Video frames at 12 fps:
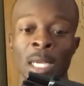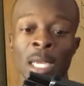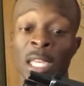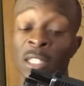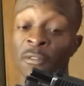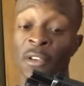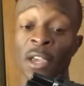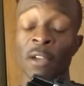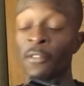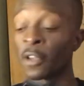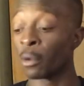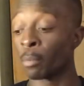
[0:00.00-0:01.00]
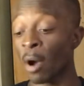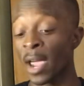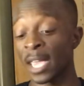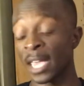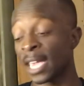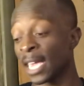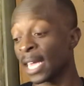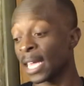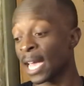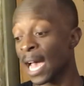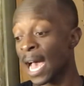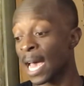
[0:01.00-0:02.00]
It's very, very bright. It can get
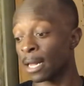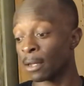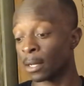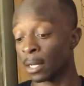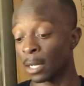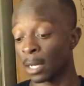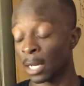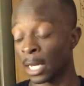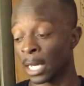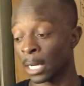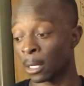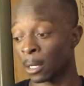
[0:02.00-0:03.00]
hot, and